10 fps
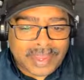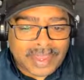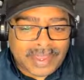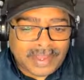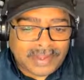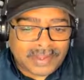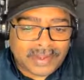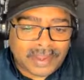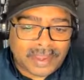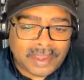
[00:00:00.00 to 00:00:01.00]

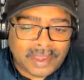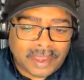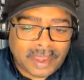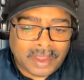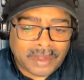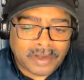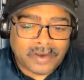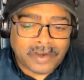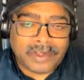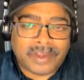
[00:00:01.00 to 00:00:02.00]

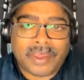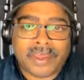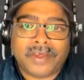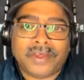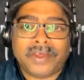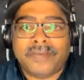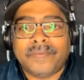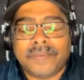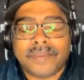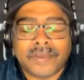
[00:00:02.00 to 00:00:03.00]

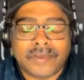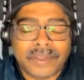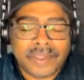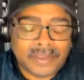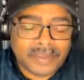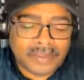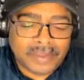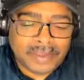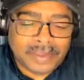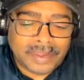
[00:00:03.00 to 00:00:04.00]
sciencealert.com. All right,
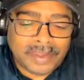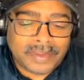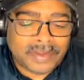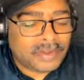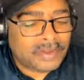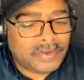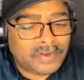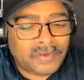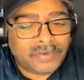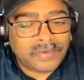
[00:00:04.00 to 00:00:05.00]
just to
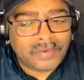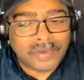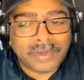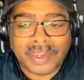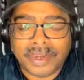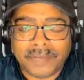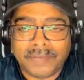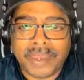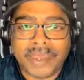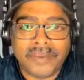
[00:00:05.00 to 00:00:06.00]
show that
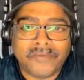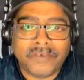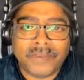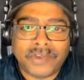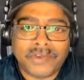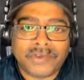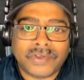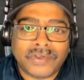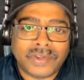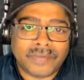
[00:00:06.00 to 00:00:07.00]
I'm getting it from a
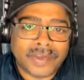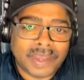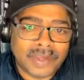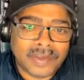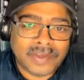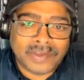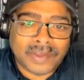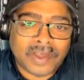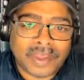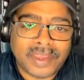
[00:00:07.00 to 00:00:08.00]
source. I'm not
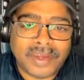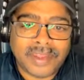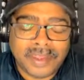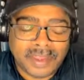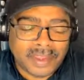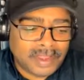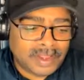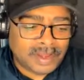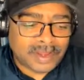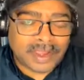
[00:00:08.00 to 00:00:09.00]
just talking
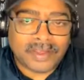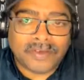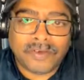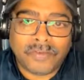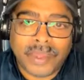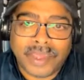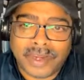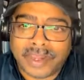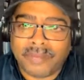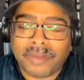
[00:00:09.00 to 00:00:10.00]
like an old
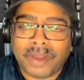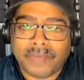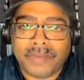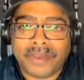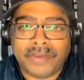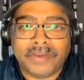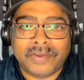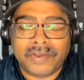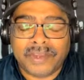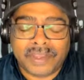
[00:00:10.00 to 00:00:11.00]
man at a park
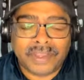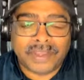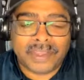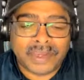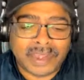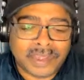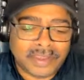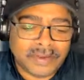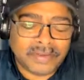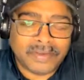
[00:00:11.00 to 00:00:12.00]
bench or anything like
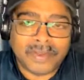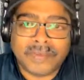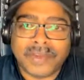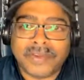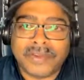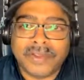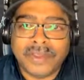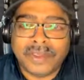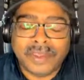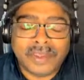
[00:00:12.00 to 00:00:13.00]
that. I'm just
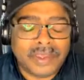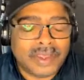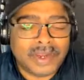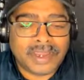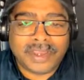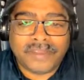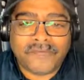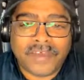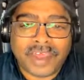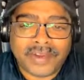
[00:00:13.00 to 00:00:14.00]
got to get
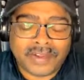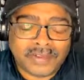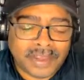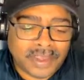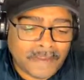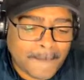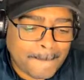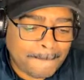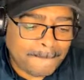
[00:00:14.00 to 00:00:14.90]
the facts out there.